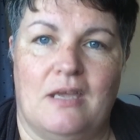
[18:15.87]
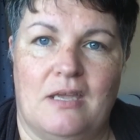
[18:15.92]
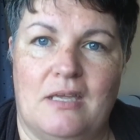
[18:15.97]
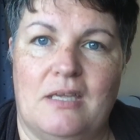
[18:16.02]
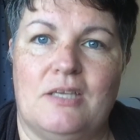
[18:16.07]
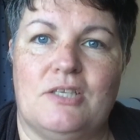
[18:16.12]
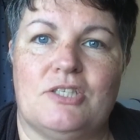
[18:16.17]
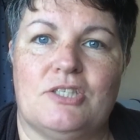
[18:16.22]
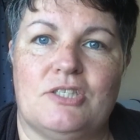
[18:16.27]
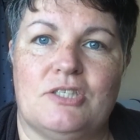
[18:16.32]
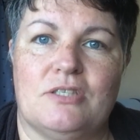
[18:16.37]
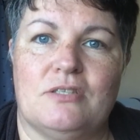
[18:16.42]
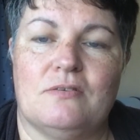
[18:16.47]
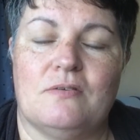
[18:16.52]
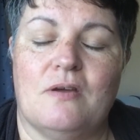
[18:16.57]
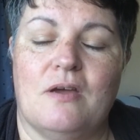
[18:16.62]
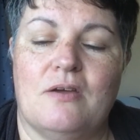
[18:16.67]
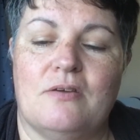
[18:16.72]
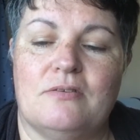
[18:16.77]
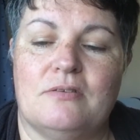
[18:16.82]
each to
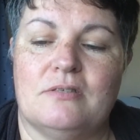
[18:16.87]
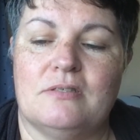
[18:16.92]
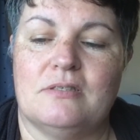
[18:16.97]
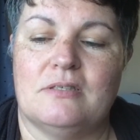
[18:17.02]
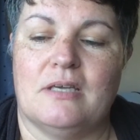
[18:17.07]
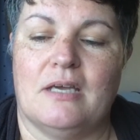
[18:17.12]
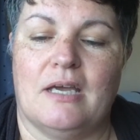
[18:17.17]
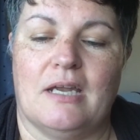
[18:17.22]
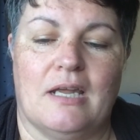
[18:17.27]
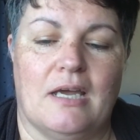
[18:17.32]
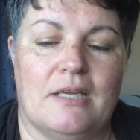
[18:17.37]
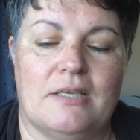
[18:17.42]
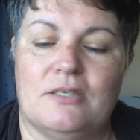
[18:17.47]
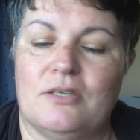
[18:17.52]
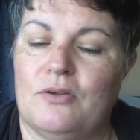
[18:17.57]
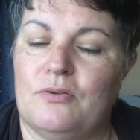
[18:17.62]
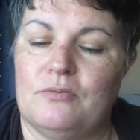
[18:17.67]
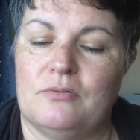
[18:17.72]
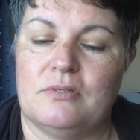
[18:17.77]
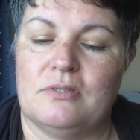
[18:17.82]
their own, and I
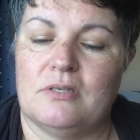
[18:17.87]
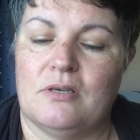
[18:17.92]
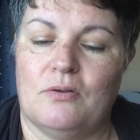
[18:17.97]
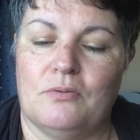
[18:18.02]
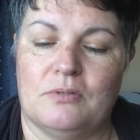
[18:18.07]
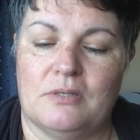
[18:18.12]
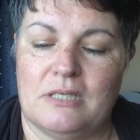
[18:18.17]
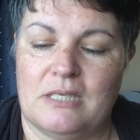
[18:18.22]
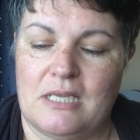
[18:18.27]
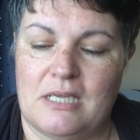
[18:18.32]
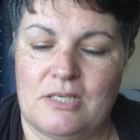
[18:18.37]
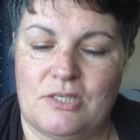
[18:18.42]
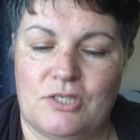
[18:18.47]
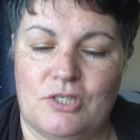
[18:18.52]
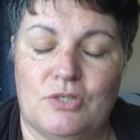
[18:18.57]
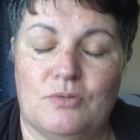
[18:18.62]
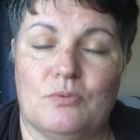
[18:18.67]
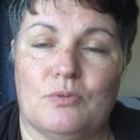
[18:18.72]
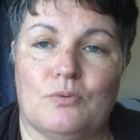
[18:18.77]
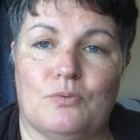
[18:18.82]
don't hold it
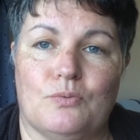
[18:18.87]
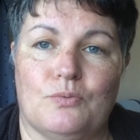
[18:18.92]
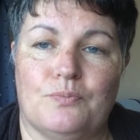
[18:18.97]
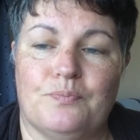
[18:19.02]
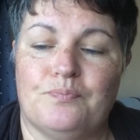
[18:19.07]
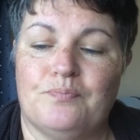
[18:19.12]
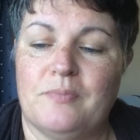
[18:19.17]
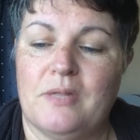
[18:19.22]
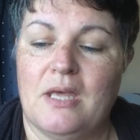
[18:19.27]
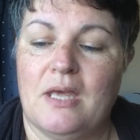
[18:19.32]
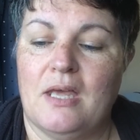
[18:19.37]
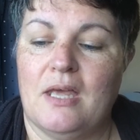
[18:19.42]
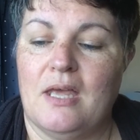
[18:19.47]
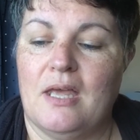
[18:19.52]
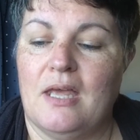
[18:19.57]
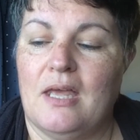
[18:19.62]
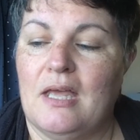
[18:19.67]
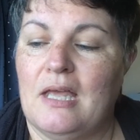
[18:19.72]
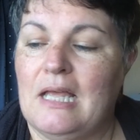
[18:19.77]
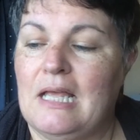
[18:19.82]
against you at all.
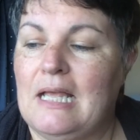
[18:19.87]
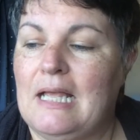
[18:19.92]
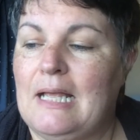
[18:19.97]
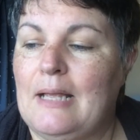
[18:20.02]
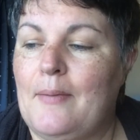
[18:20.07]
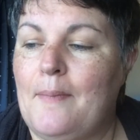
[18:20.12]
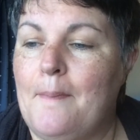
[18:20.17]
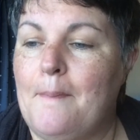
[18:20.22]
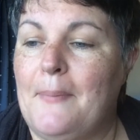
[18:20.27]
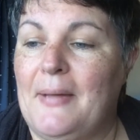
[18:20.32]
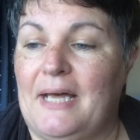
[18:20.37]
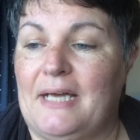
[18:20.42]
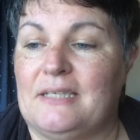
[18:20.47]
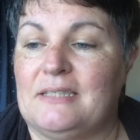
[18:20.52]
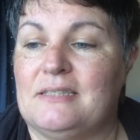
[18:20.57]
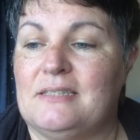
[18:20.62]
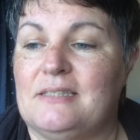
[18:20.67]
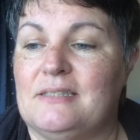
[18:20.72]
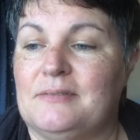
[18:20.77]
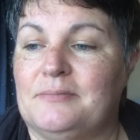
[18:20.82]

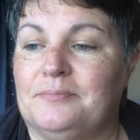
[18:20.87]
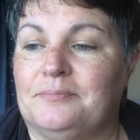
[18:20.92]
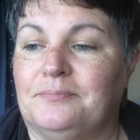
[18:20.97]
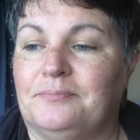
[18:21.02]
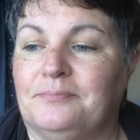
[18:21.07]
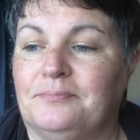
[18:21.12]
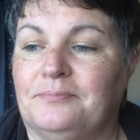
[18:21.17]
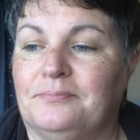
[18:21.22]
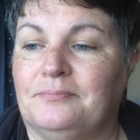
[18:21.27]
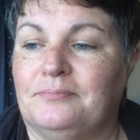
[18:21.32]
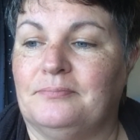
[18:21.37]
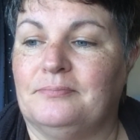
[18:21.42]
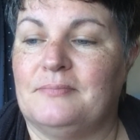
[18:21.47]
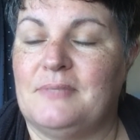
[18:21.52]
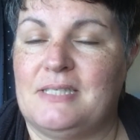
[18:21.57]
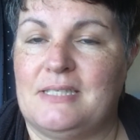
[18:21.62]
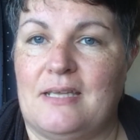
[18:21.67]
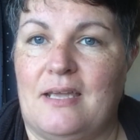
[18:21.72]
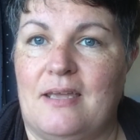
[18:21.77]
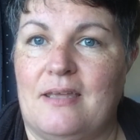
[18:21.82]
But
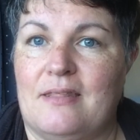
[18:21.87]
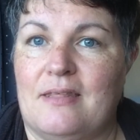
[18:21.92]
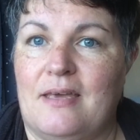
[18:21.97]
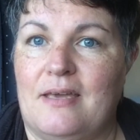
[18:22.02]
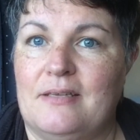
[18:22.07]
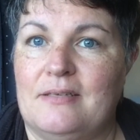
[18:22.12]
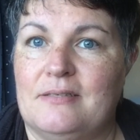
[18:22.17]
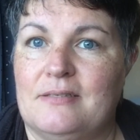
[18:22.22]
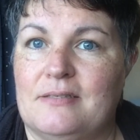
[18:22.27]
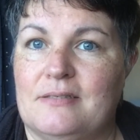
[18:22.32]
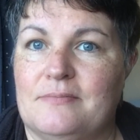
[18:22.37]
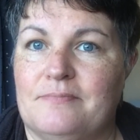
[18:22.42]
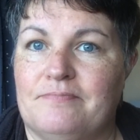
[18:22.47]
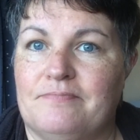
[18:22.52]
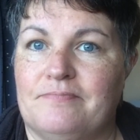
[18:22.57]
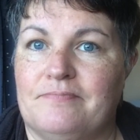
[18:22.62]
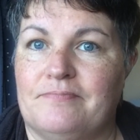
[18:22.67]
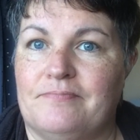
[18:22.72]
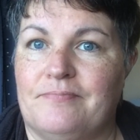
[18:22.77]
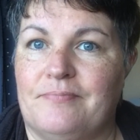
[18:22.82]
saying that,
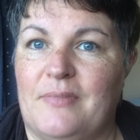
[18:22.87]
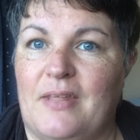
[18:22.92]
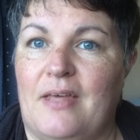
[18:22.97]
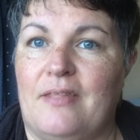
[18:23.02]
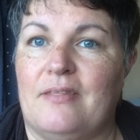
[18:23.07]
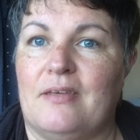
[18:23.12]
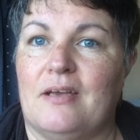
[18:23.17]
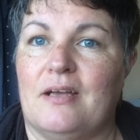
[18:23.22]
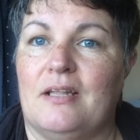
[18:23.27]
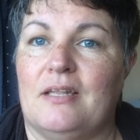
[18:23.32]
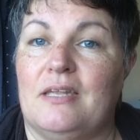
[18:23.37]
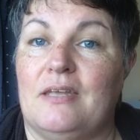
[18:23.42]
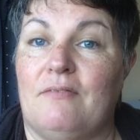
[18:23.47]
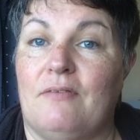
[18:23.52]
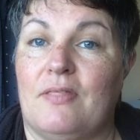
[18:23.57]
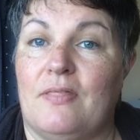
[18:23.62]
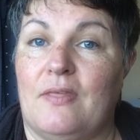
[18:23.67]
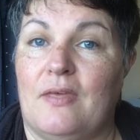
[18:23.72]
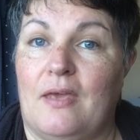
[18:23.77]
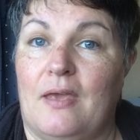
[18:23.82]
I think I'll leave
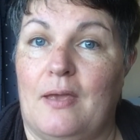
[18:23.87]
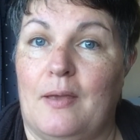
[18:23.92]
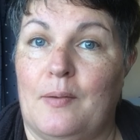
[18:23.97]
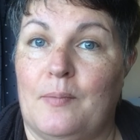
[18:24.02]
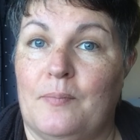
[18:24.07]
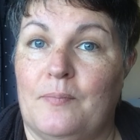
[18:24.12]
it there.